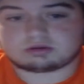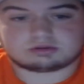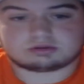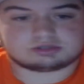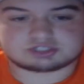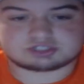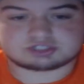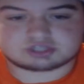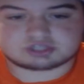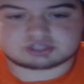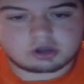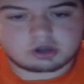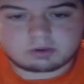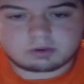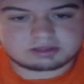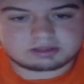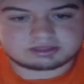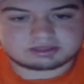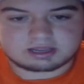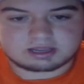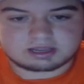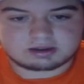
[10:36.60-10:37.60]
Just go
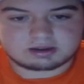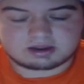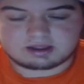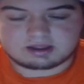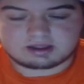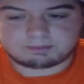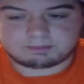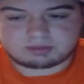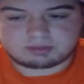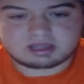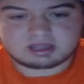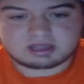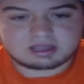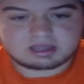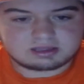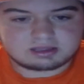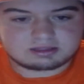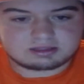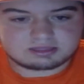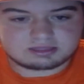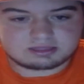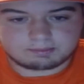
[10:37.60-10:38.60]
out there and
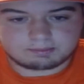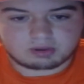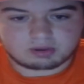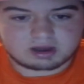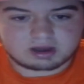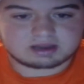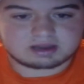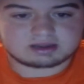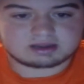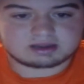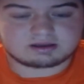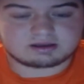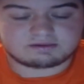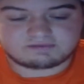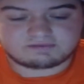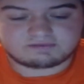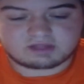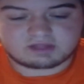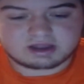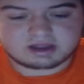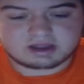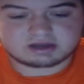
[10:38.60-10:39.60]
play the brand of
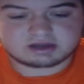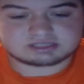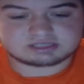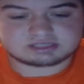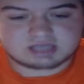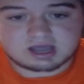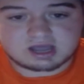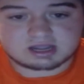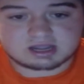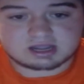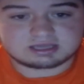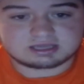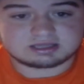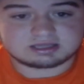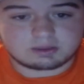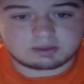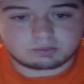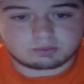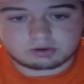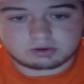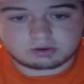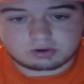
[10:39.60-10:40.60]
Flyers hockey
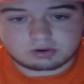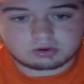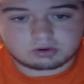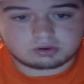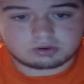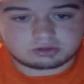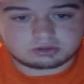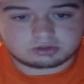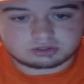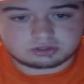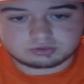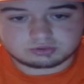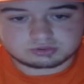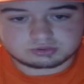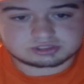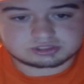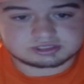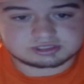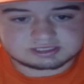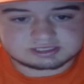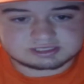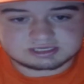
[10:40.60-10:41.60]
that we're all used
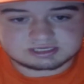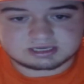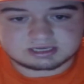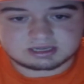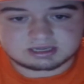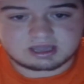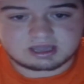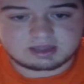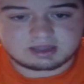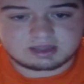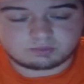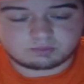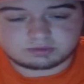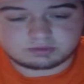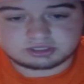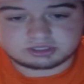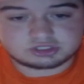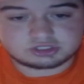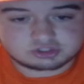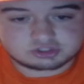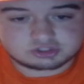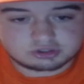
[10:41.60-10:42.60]
to seeing, and
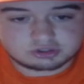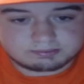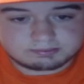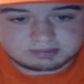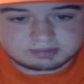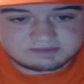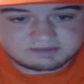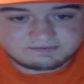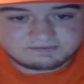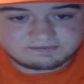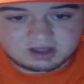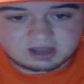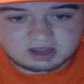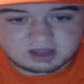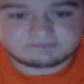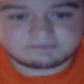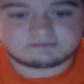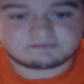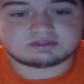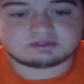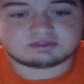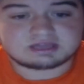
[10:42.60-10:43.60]
we should be fine
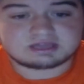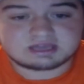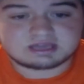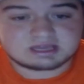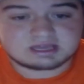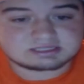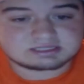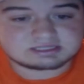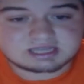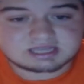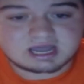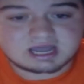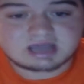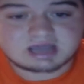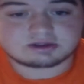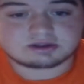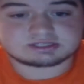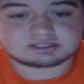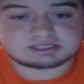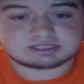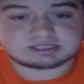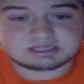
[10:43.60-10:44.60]
for the
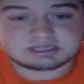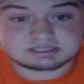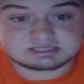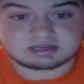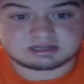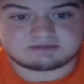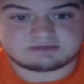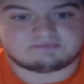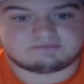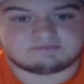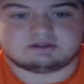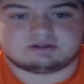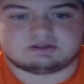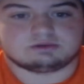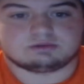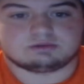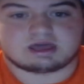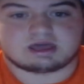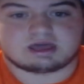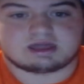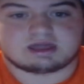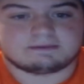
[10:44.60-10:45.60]
entire season if we do
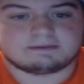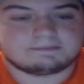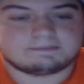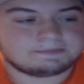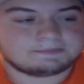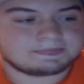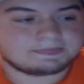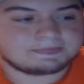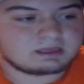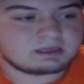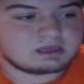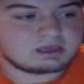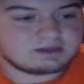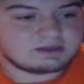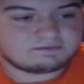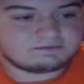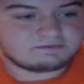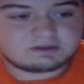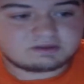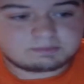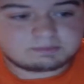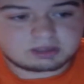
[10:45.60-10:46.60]
that.
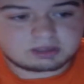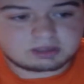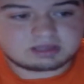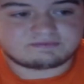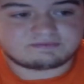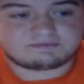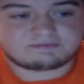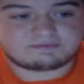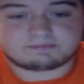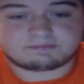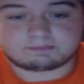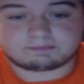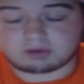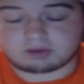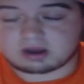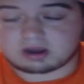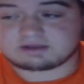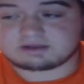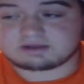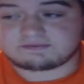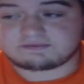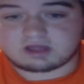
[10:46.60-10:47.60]
If we play the
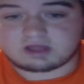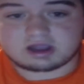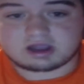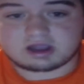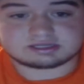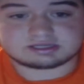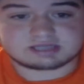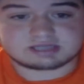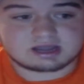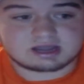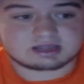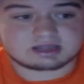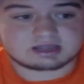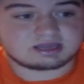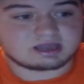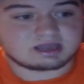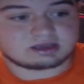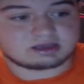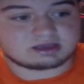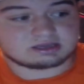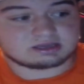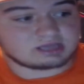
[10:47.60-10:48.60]
brand of Flyers hockey
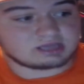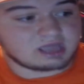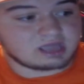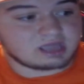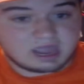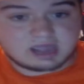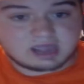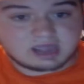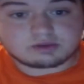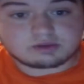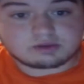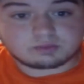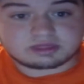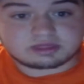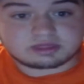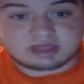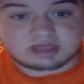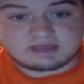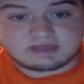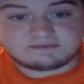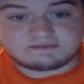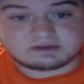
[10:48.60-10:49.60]
and with
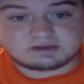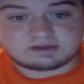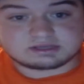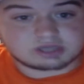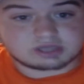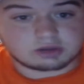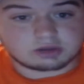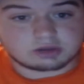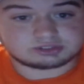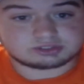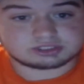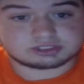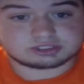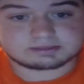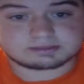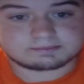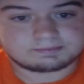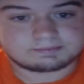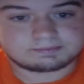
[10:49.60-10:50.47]
AV's coaching,